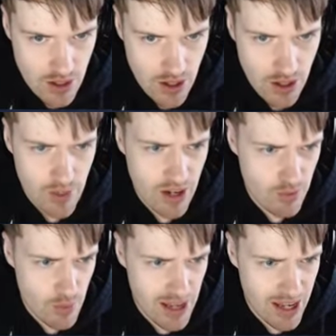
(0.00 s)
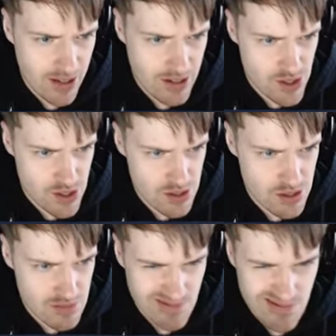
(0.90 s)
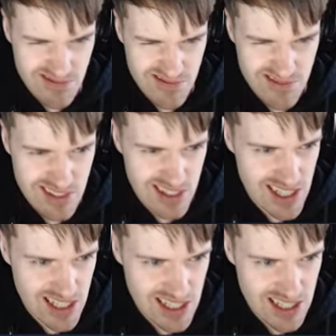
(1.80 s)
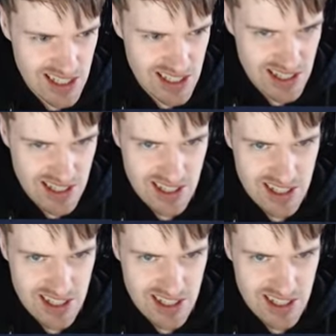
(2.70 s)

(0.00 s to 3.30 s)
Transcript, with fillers: Ah, we have repairs. Ah,